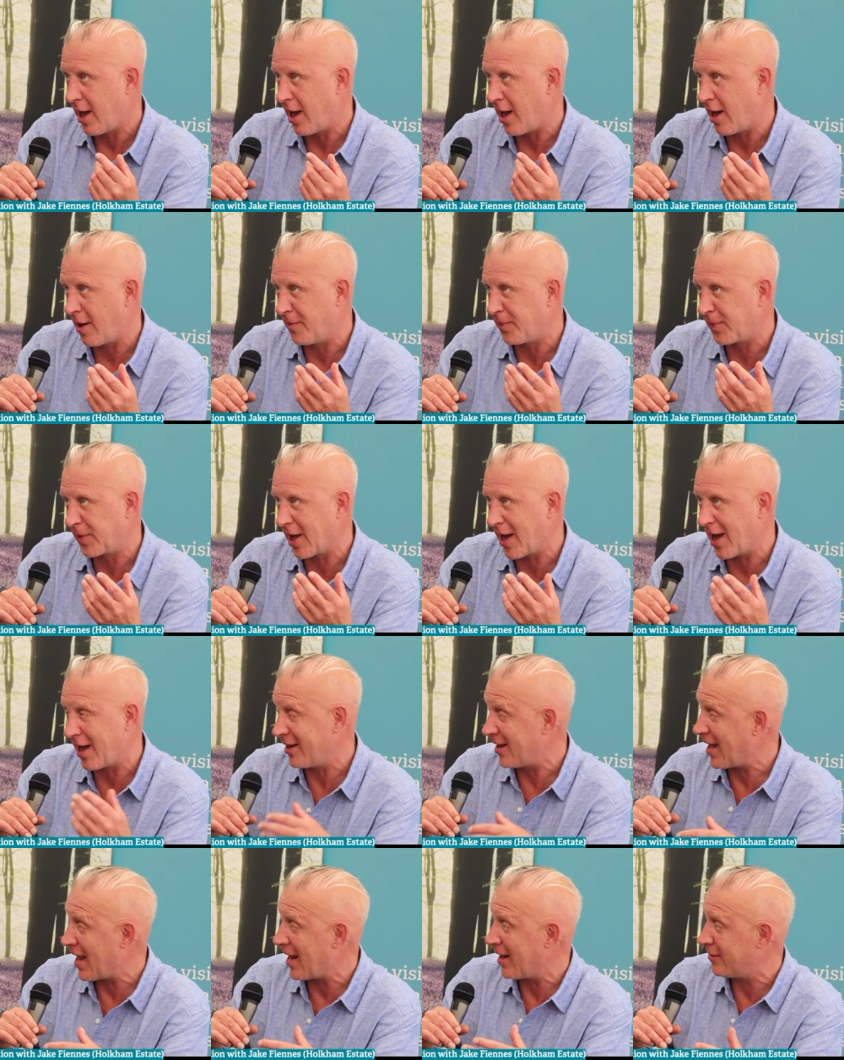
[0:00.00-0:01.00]

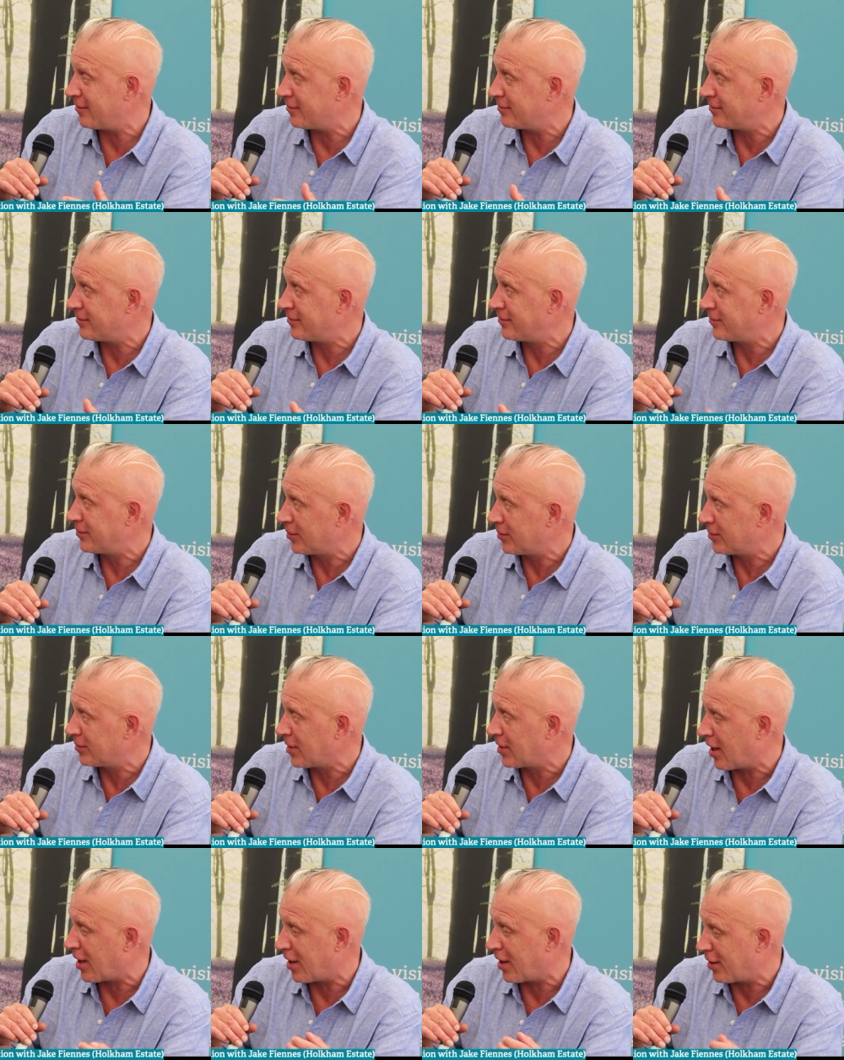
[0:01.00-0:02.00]
And then
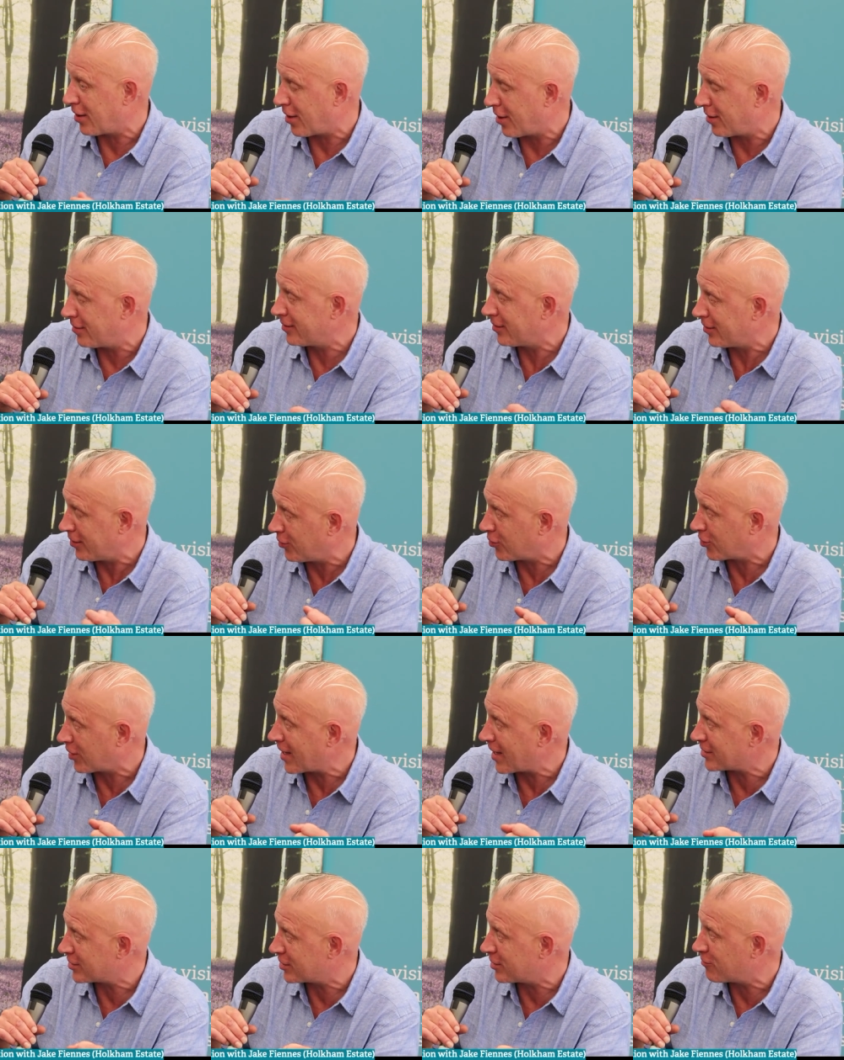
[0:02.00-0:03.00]
Lord
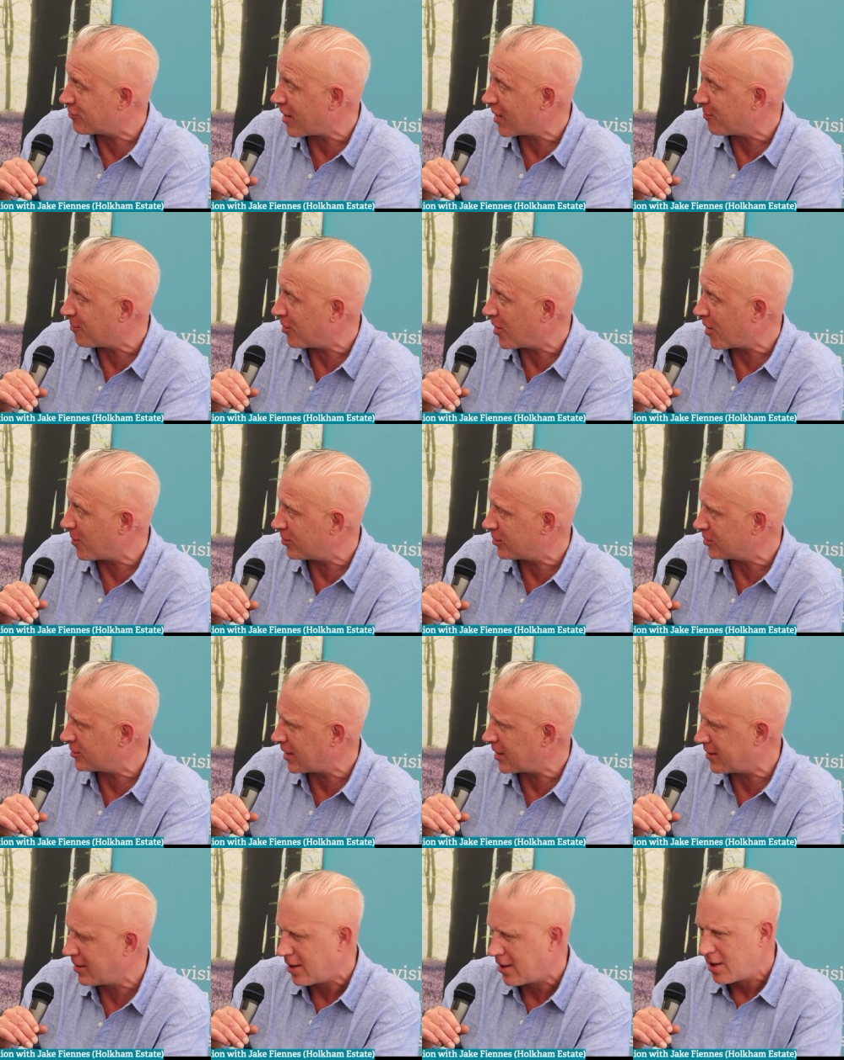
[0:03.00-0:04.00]
Leicester rang me up and
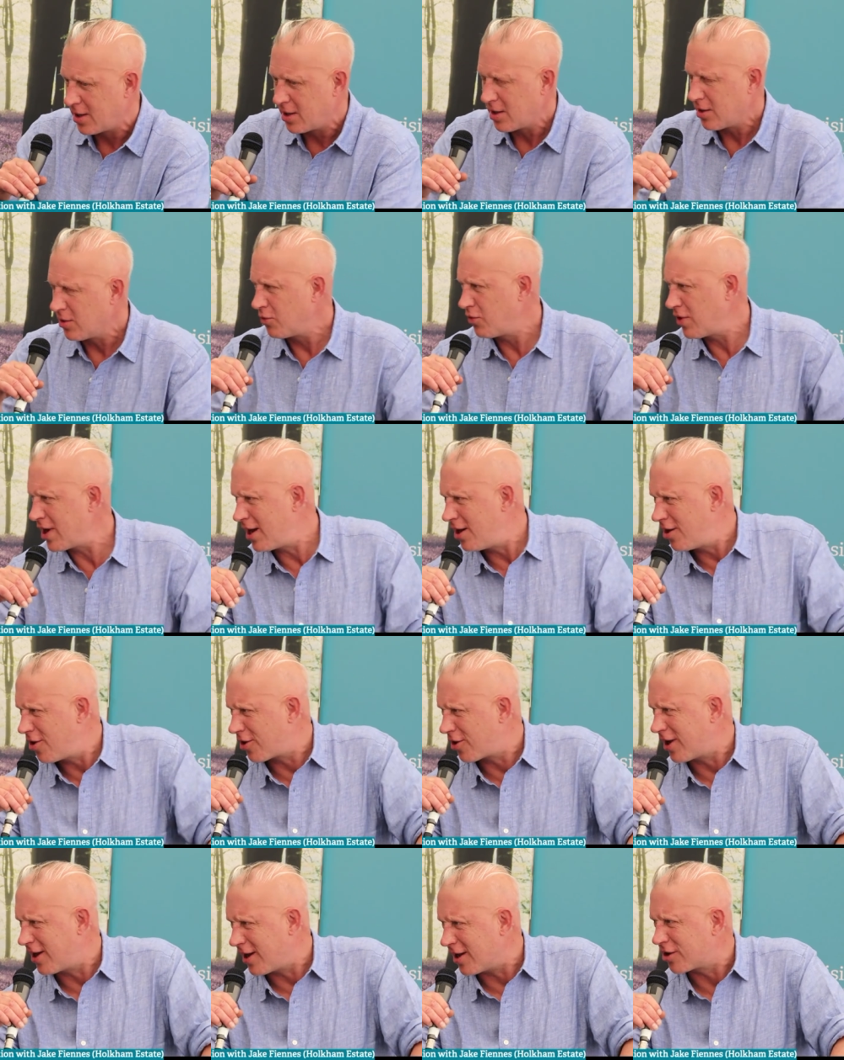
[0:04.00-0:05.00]
said, we're
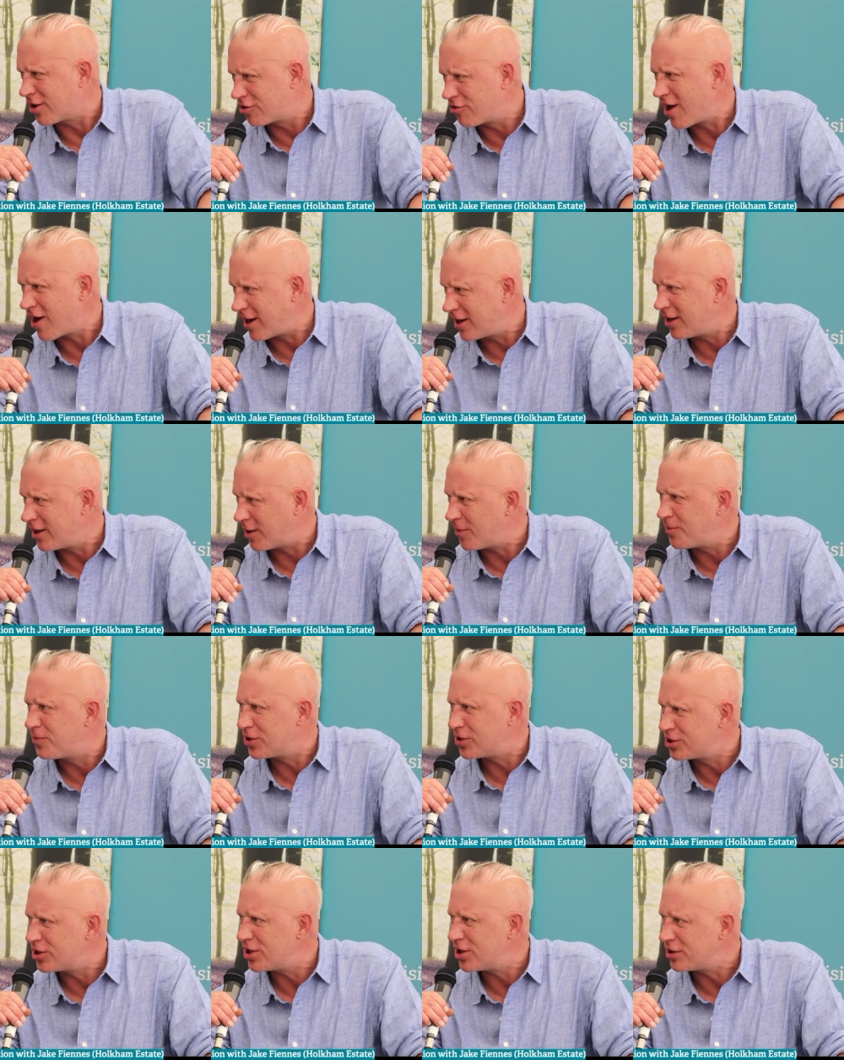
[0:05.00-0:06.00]
looking at creating a
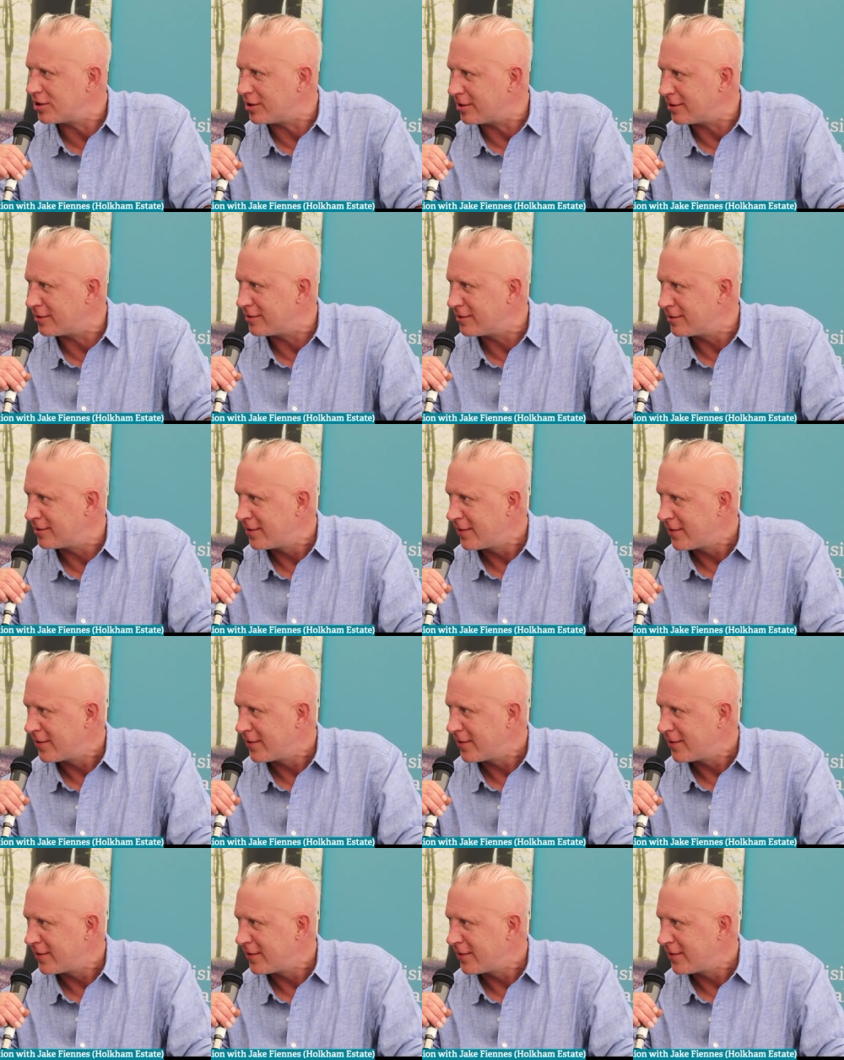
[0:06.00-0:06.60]
position,